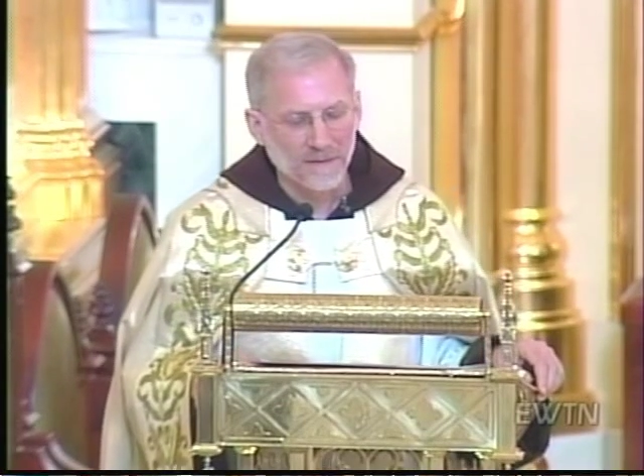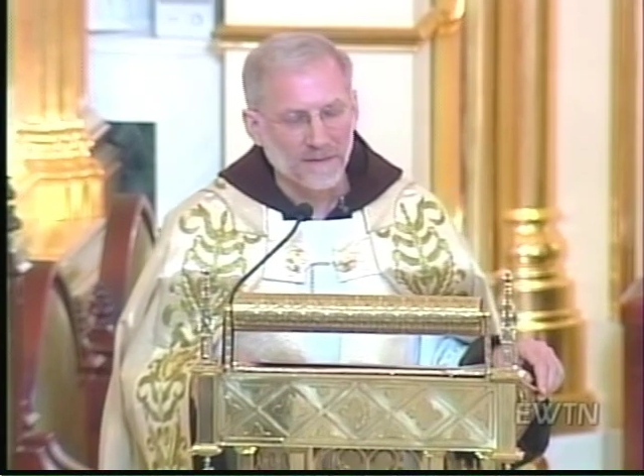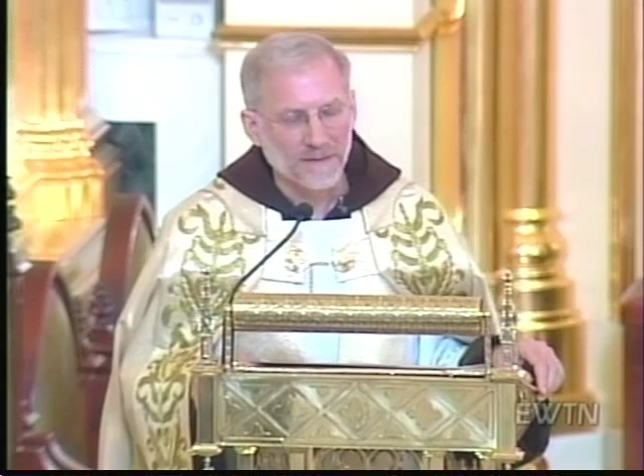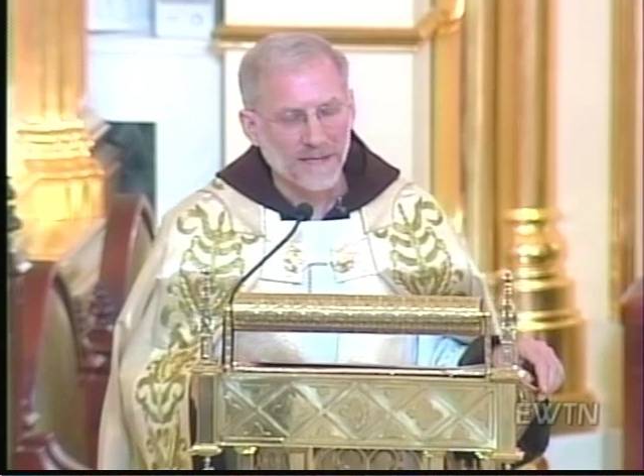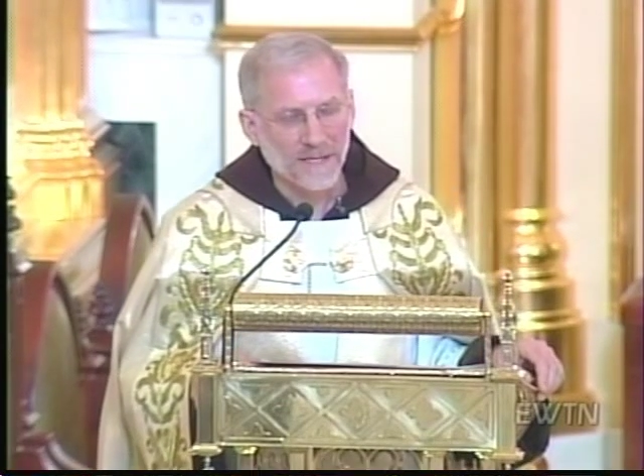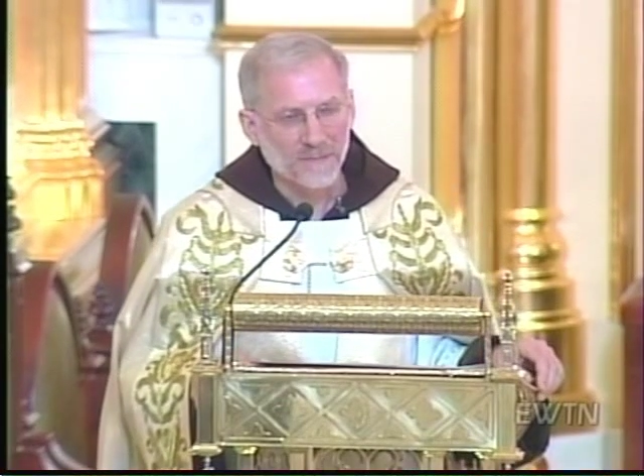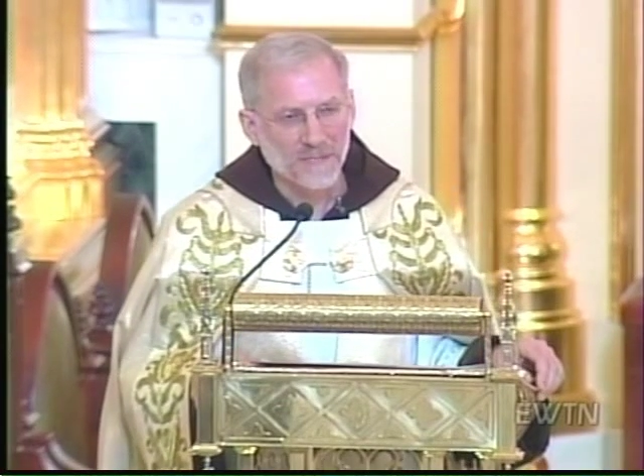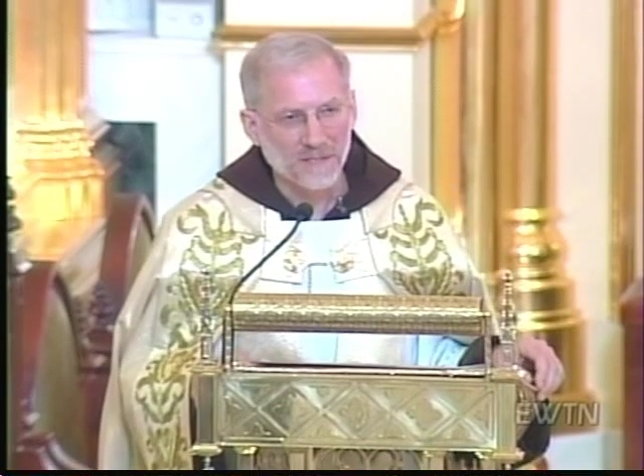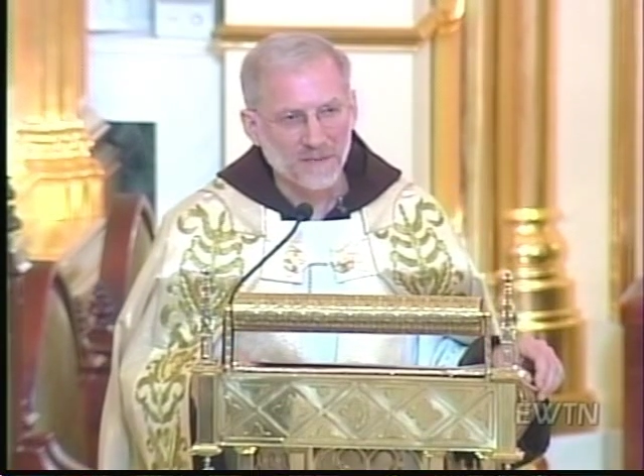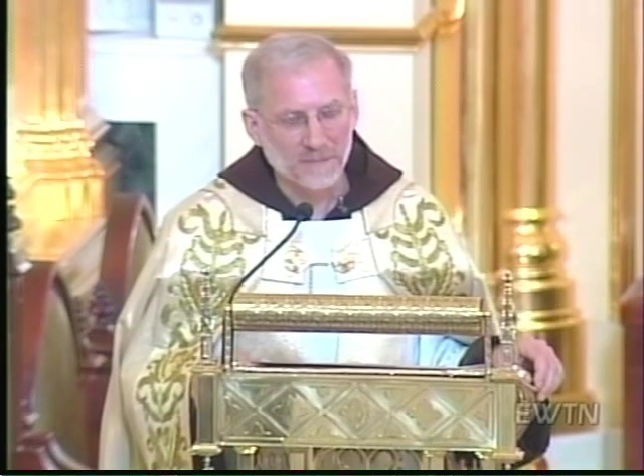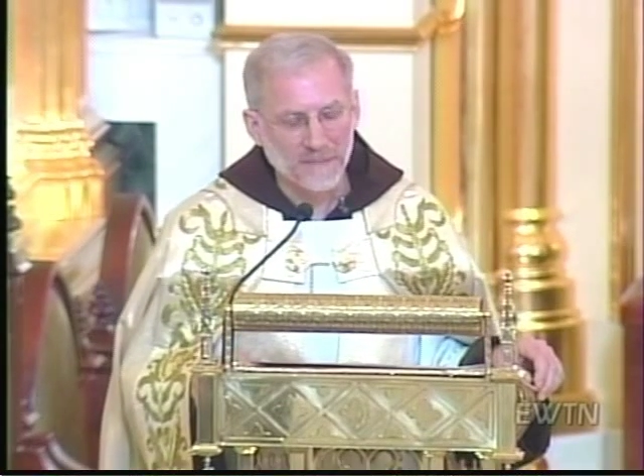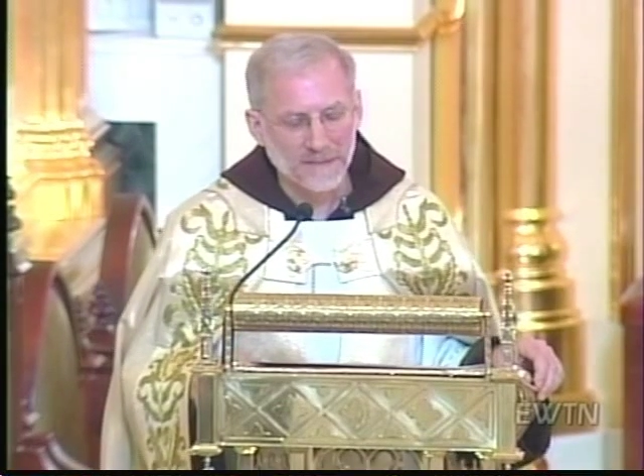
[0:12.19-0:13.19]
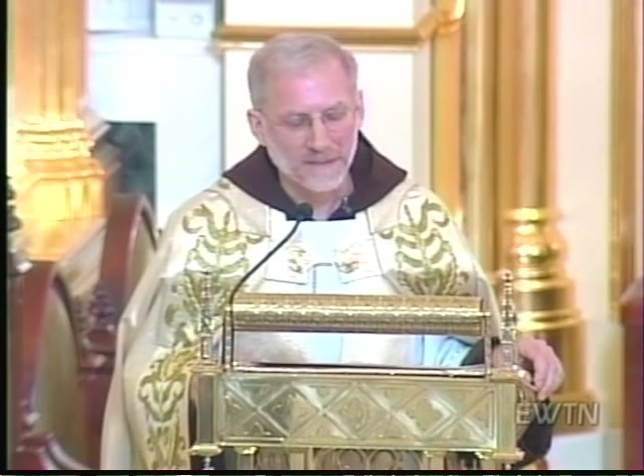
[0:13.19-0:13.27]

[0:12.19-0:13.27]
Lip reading: named him